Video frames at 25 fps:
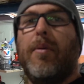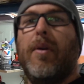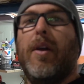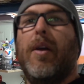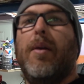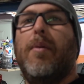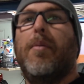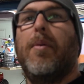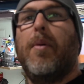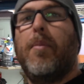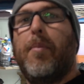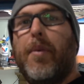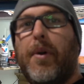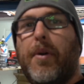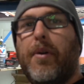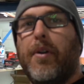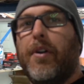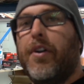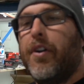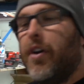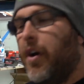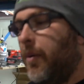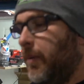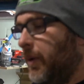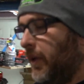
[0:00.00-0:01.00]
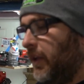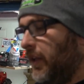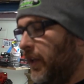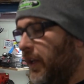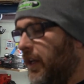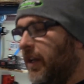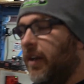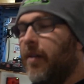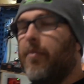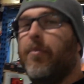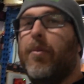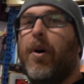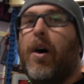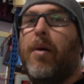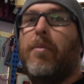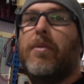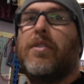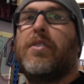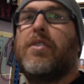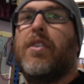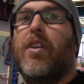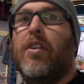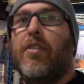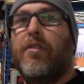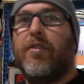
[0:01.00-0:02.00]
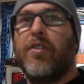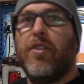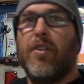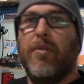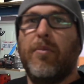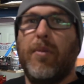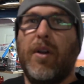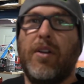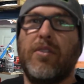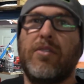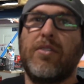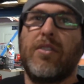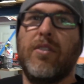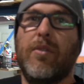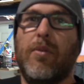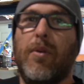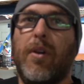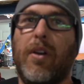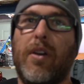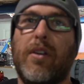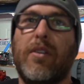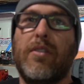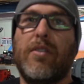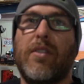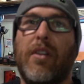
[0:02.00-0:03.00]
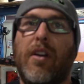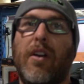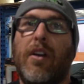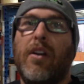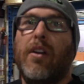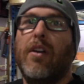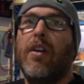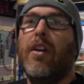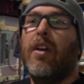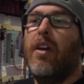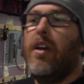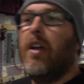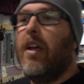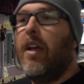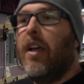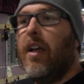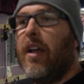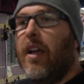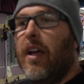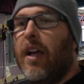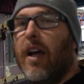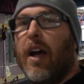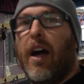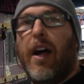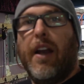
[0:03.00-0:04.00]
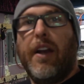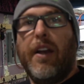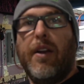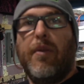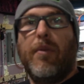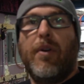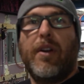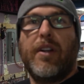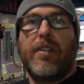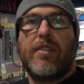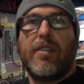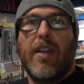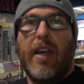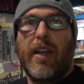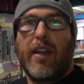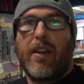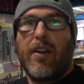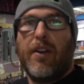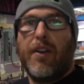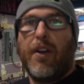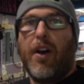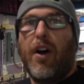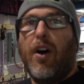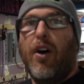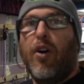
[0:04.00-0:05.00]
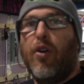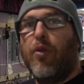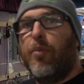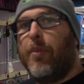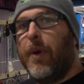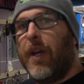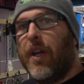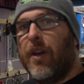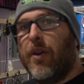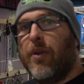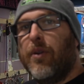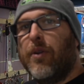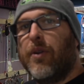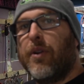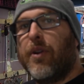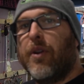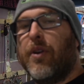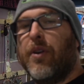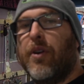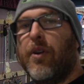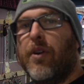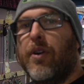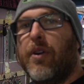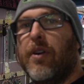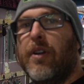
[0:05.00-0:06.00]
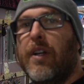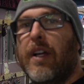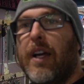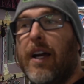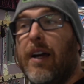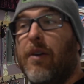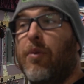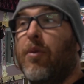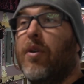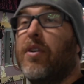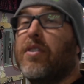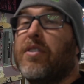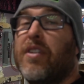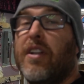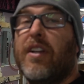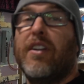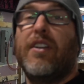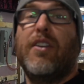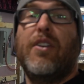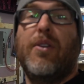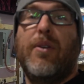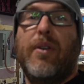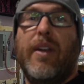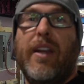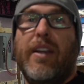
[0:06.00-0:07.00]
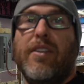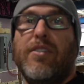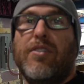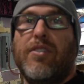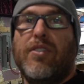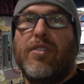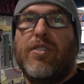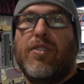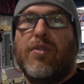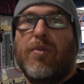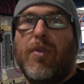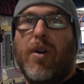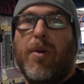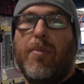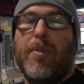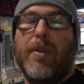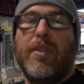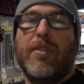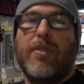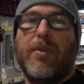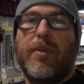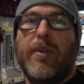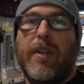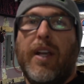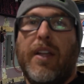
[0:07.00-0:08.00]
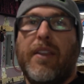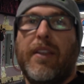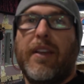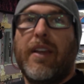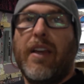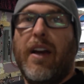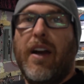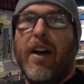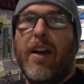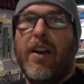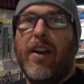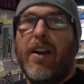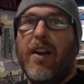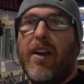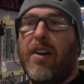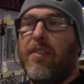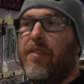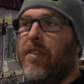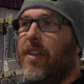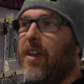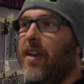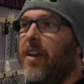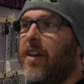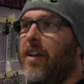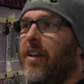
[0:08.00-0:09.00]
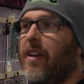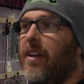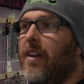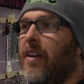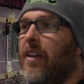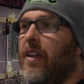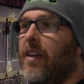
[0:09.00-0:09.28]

me, but predominantly I'm by myself doing most of the work, so I didn't want to take on a whole build, or I was going to do an engine swap into another car I have there.